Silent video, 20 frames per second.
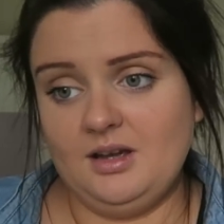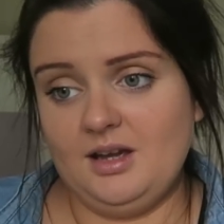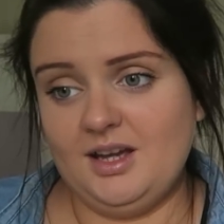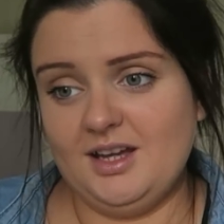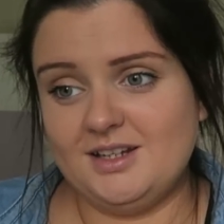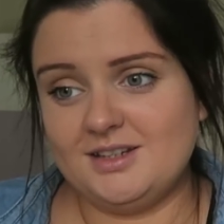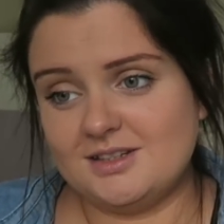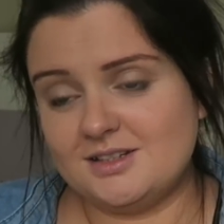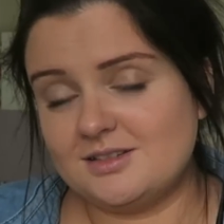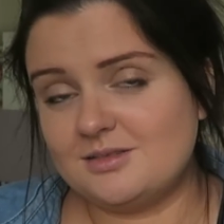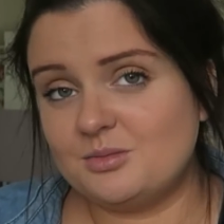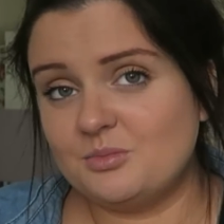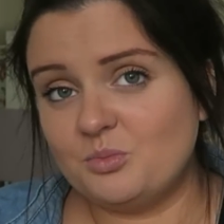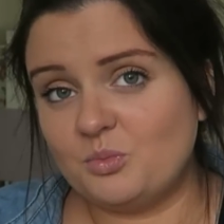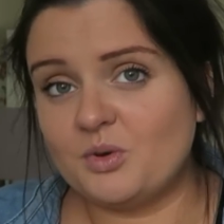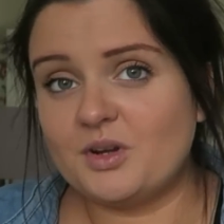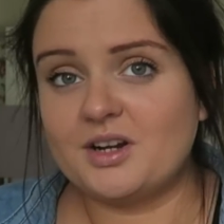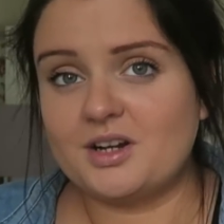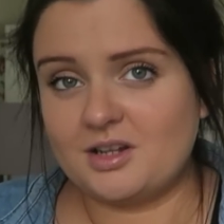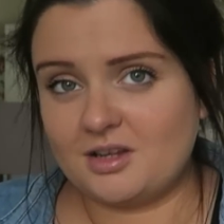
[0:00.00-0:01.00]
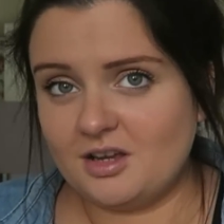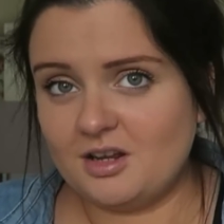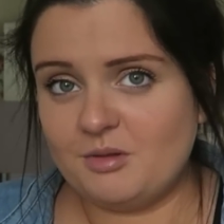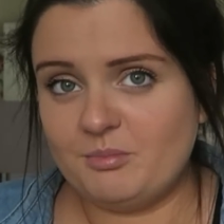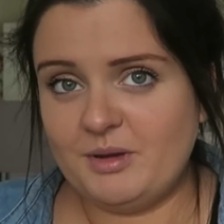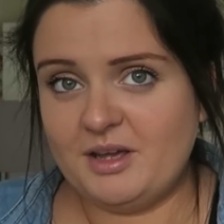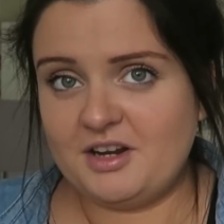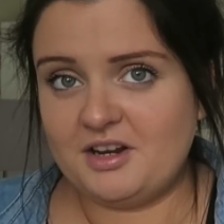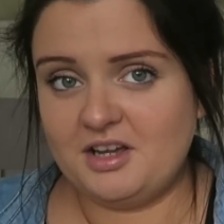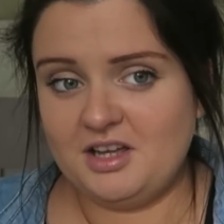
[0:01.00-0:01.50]
and wanting to go to
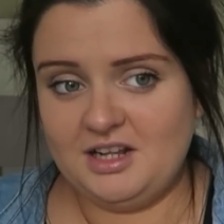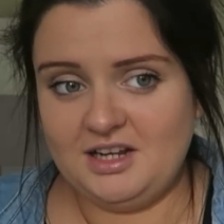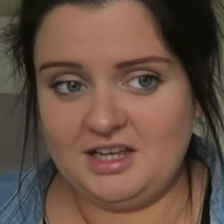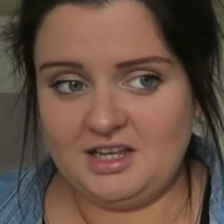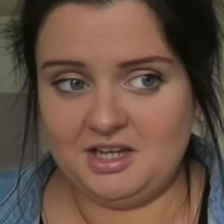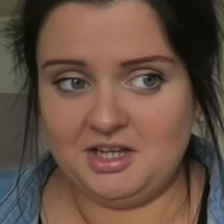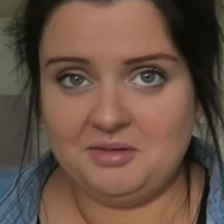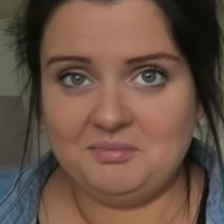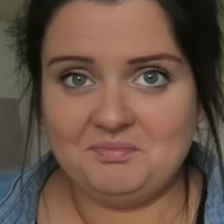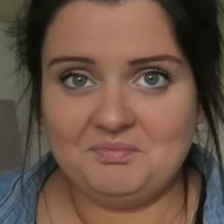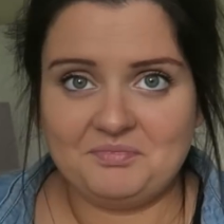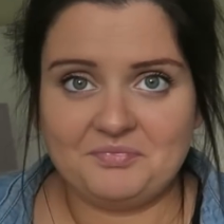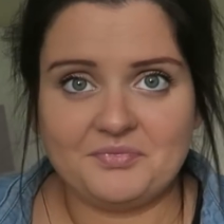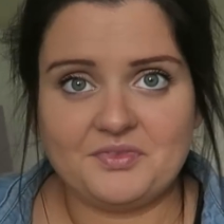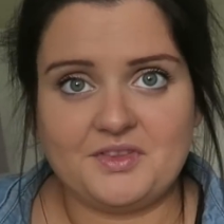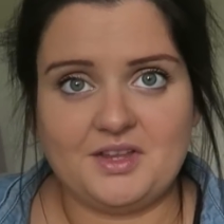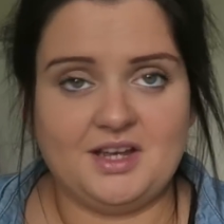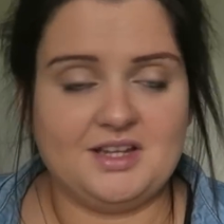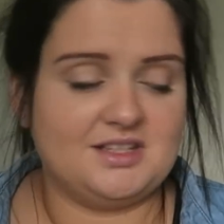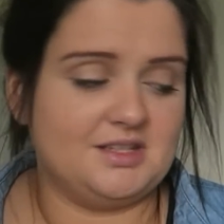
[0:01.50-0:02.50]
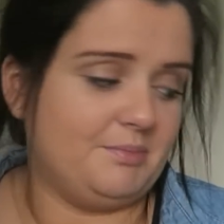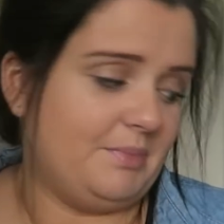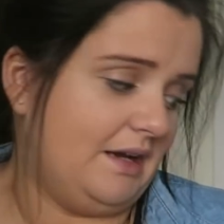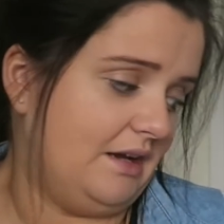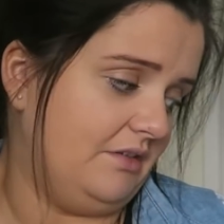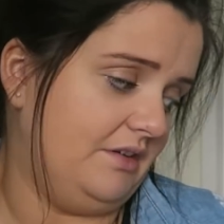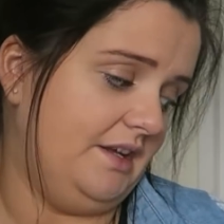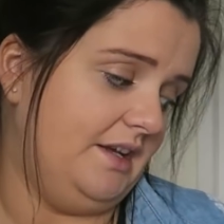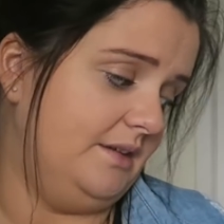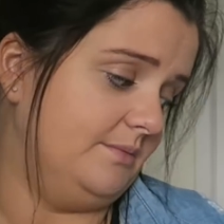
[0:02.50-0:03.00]
bed earlier, that is
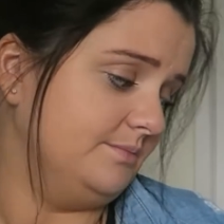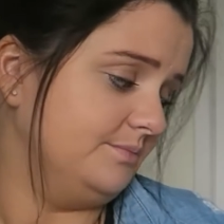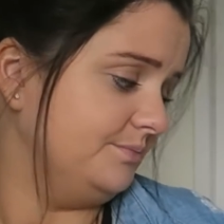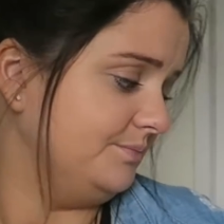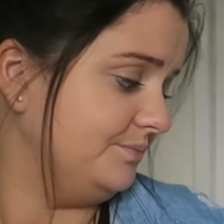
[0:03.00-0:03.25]
about it.